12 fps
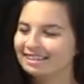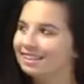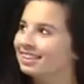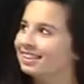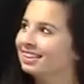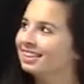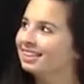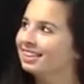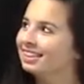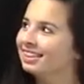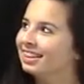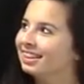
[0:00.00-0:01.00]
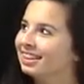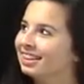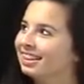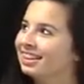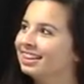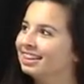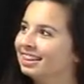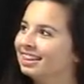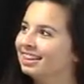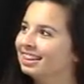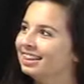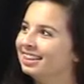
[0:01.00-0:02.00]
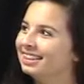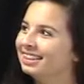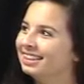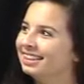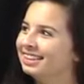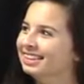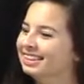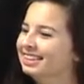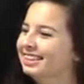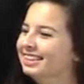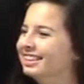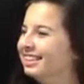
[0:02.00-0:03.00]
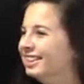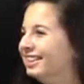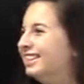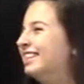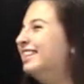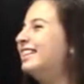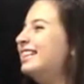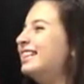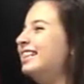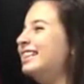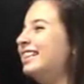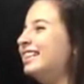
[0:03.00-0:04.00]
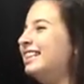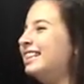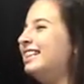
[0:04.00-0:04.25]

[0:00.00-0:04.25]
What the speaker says: This person isn't speaking.